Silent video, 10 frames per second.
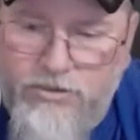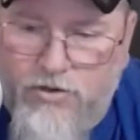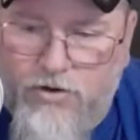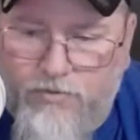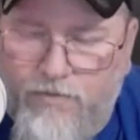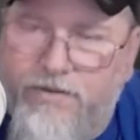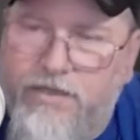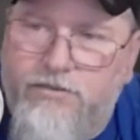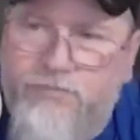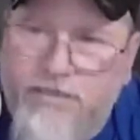on a
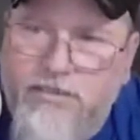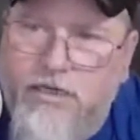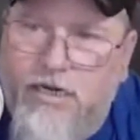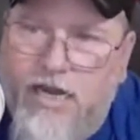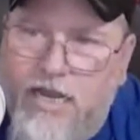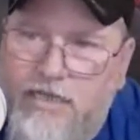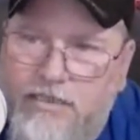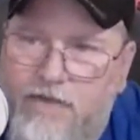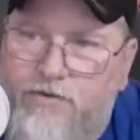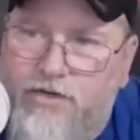revenge mission, and I hate
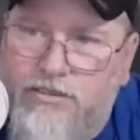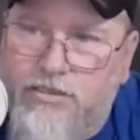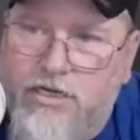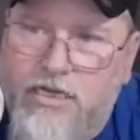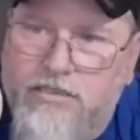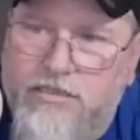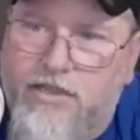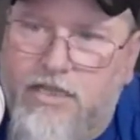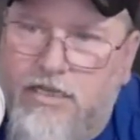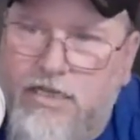that for Kentucky because I
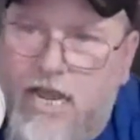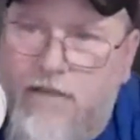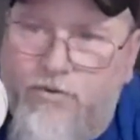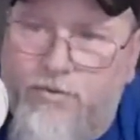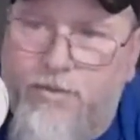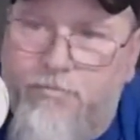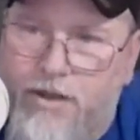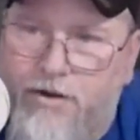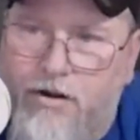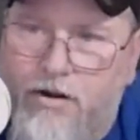think the game would have been
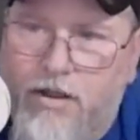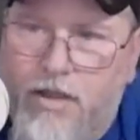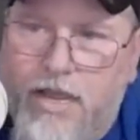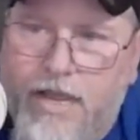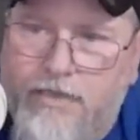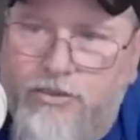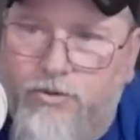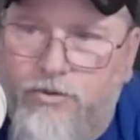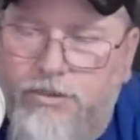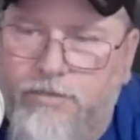better had
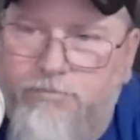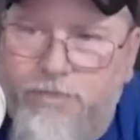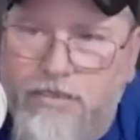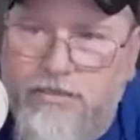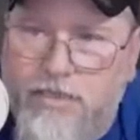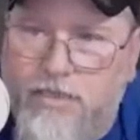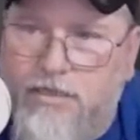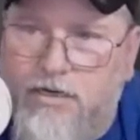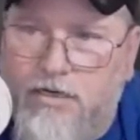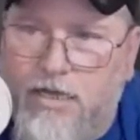Georgia beat South
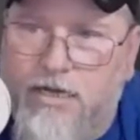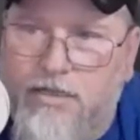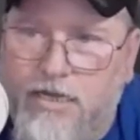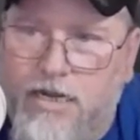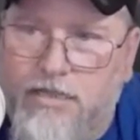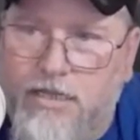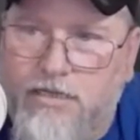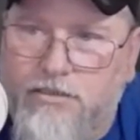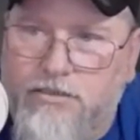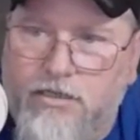Carolina. Then I think
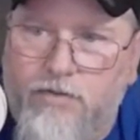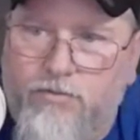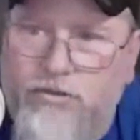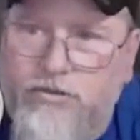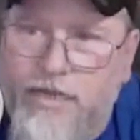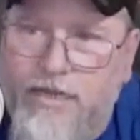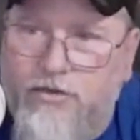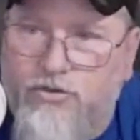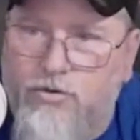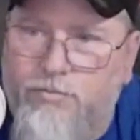Kentucky would have taken
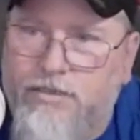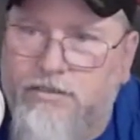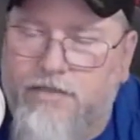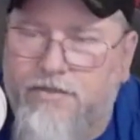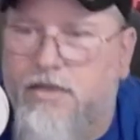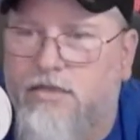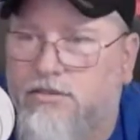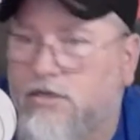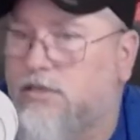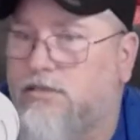it to them because I think
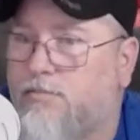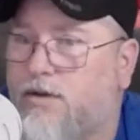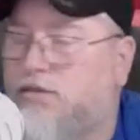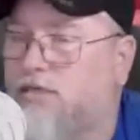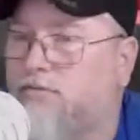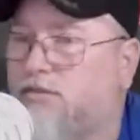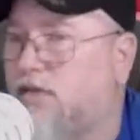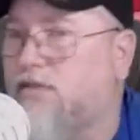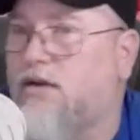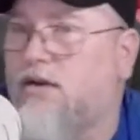Kentucky's a better team than
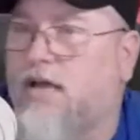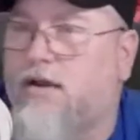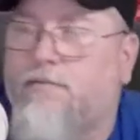South Carolina.